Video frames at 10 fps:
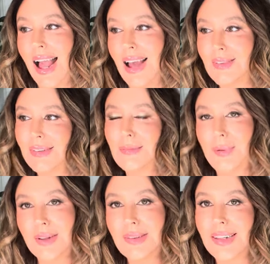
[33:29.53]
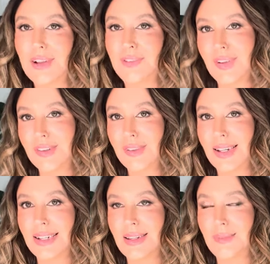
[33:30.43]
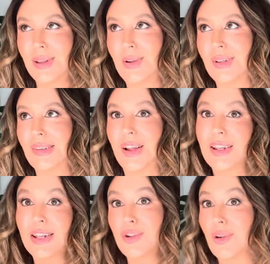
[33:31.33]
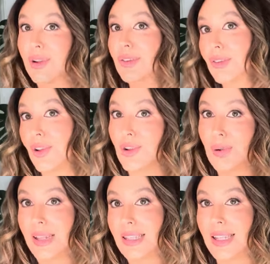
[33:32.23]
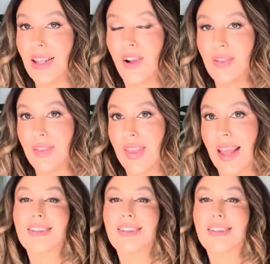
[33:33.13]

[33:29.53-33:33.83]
And I suppose I get frustrated because I can grow so quickly over there. I